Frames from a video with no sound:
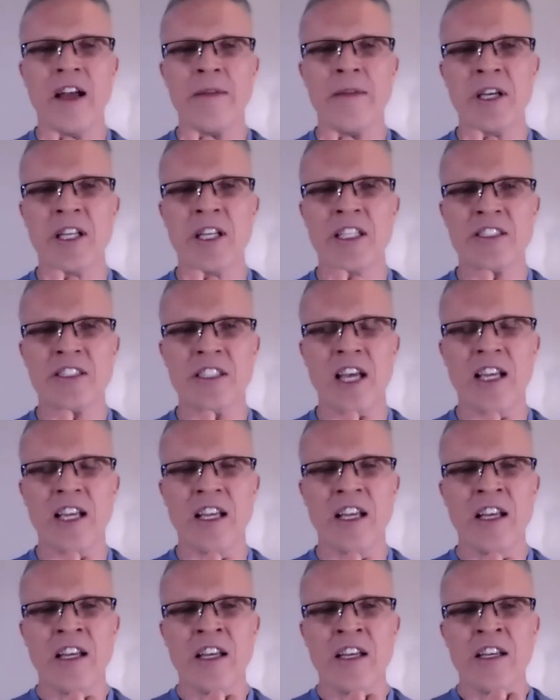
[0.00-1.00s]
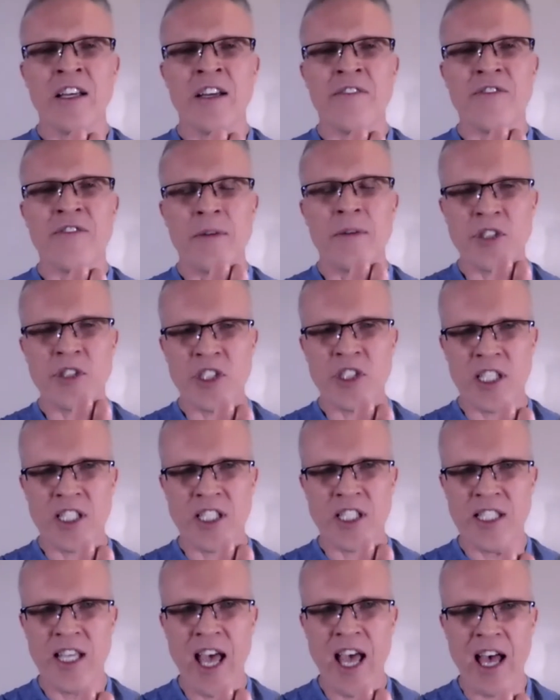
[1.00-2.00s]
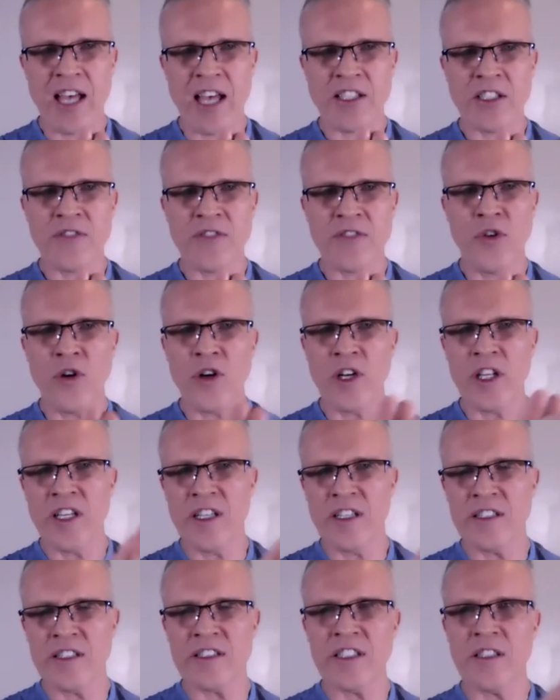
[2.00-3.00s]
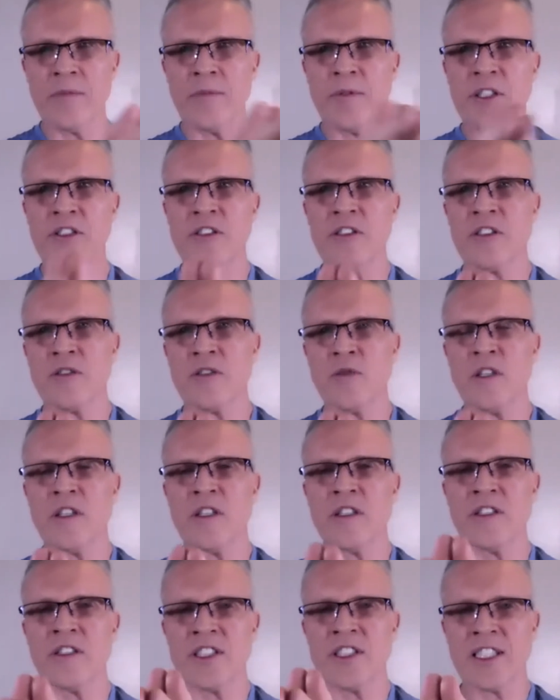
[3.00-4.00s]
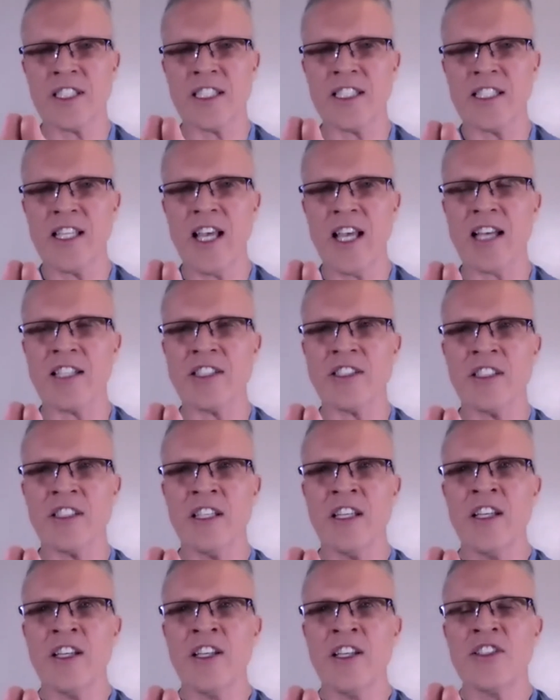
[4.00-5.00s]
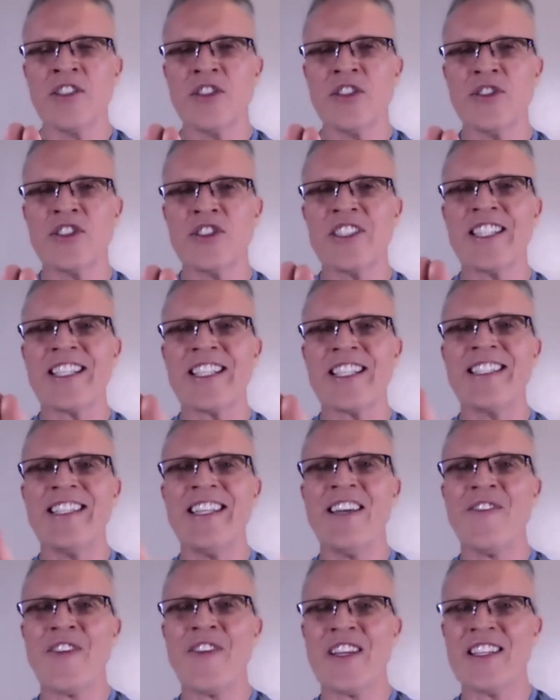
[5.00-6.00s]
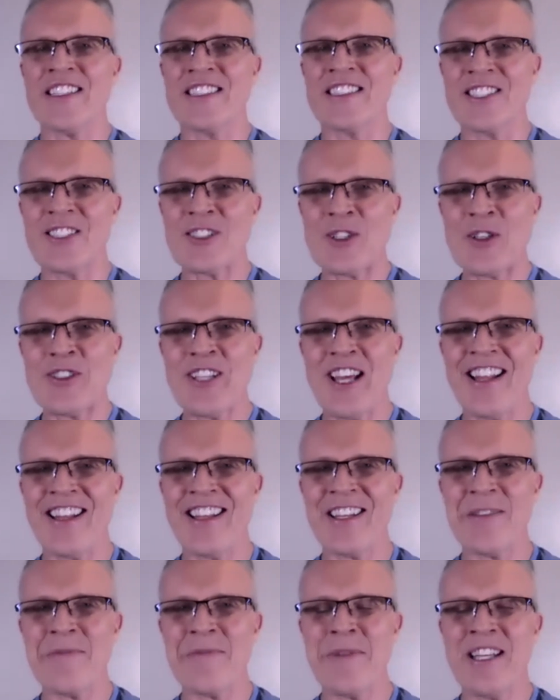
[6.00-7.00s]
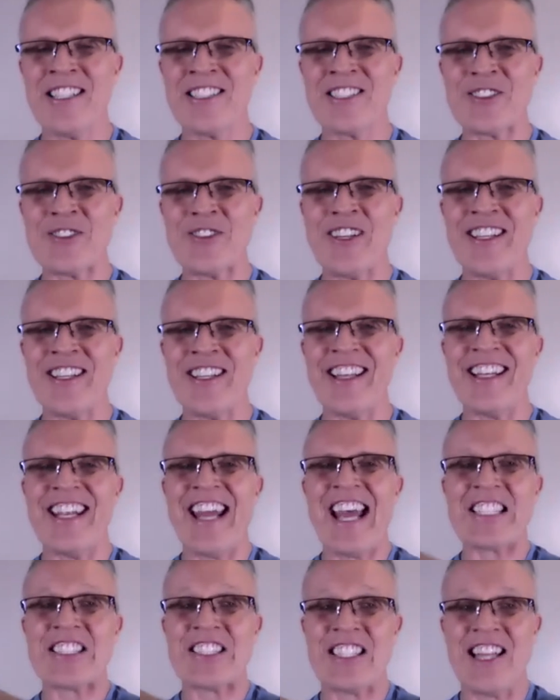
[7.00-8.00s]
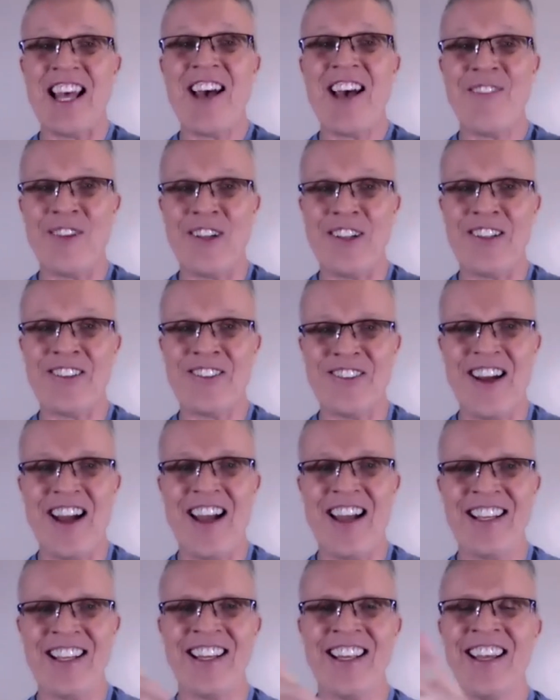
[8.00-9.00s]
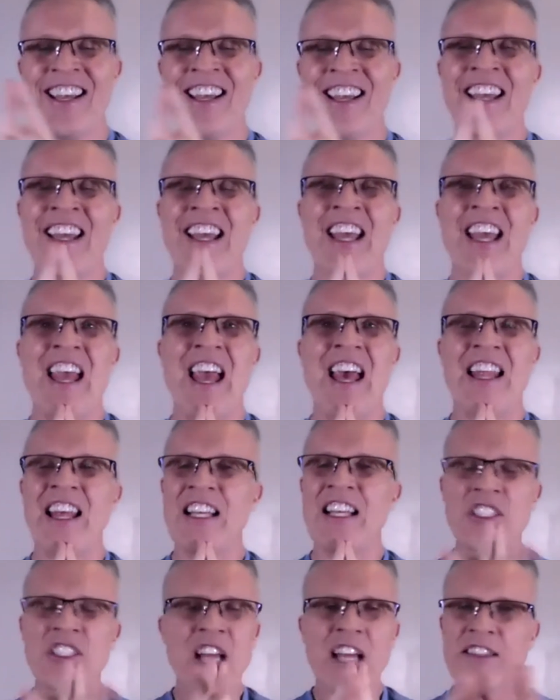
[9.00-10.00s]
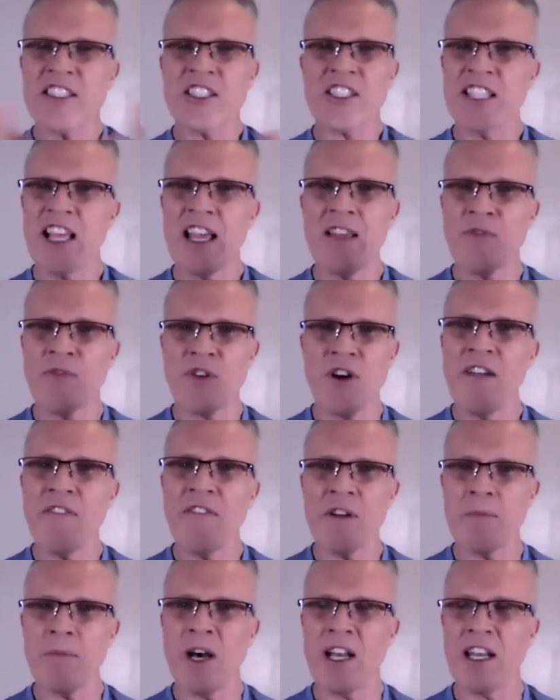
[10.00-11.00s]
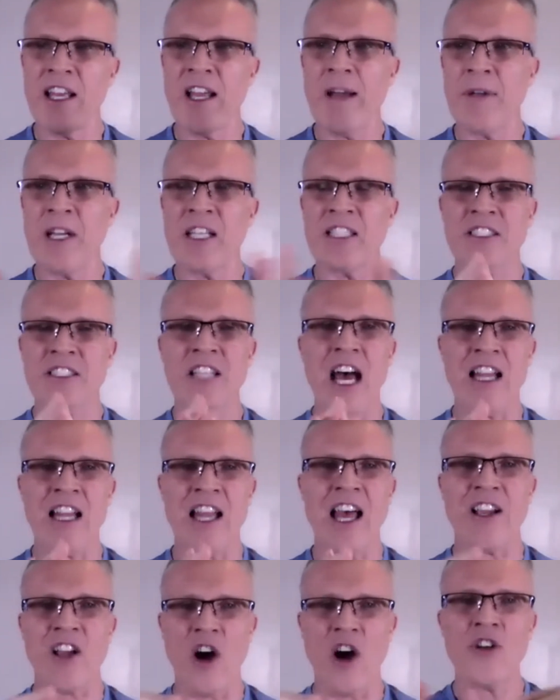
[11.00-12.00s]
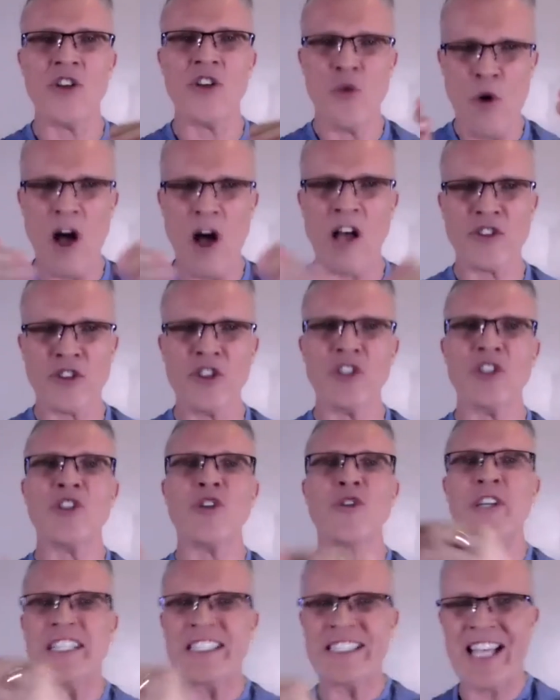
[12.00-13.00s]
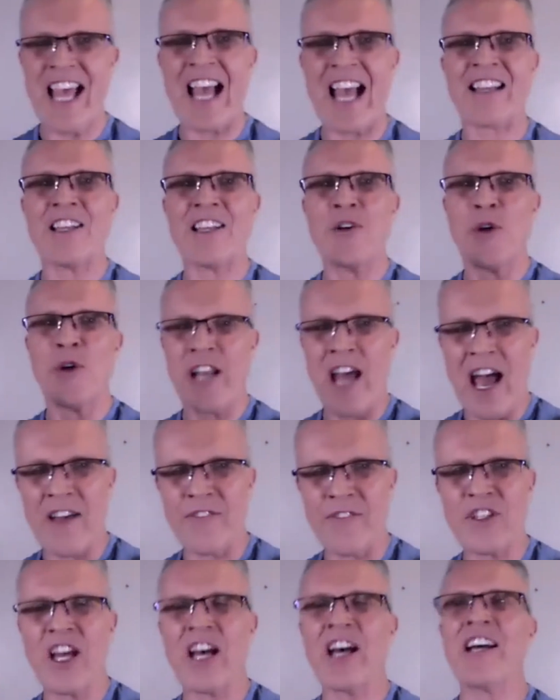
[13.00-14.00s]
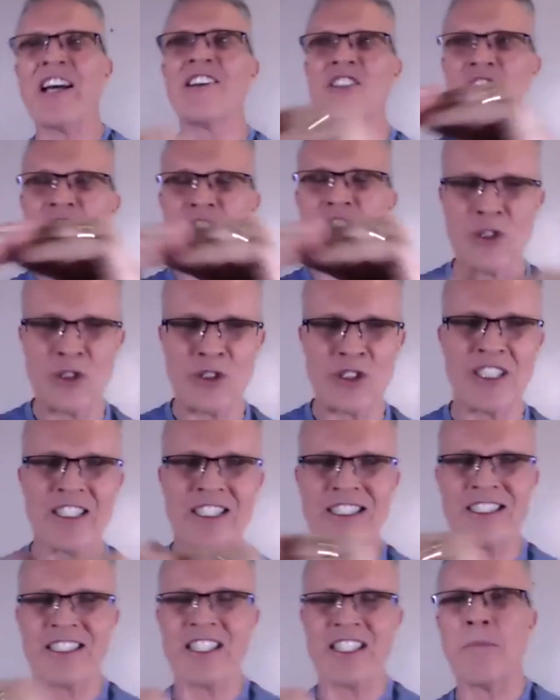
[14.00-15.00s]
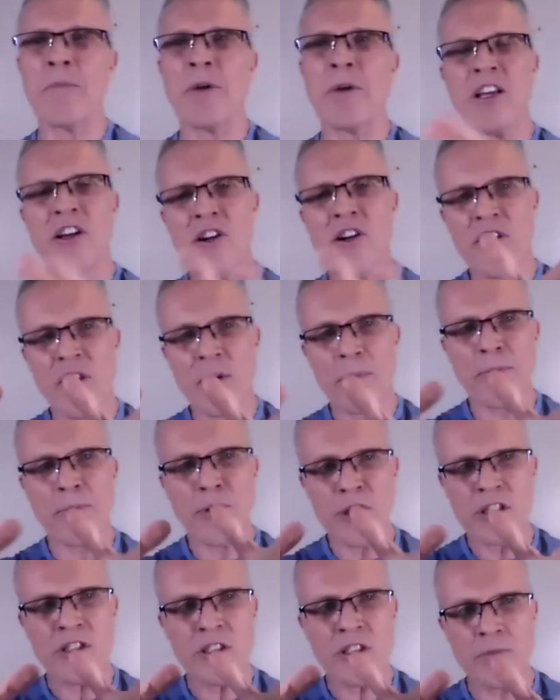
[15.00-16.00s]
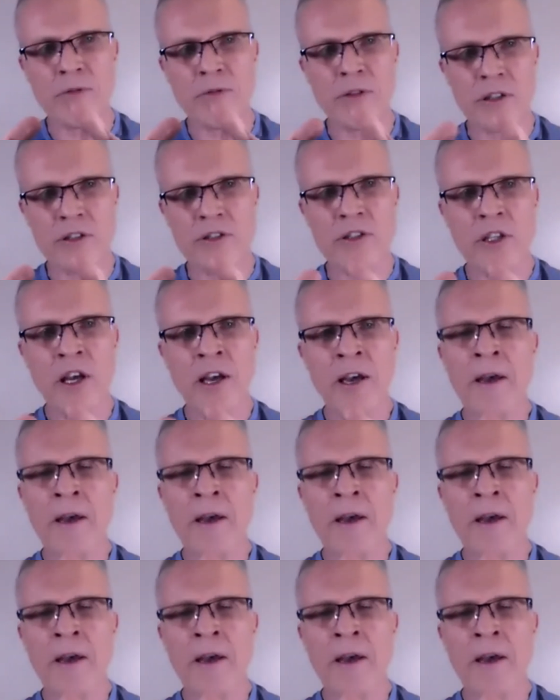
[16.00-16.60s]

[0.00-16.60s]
I'm in. It's like yes. from success, 40 years in the business world, success to significance, totality ministry, the next yes. level, right? Yes. And that's not the same for everybody. I mean, it's not like, oh, you all should do exactly what I've done or Susan has done, but here are the principles.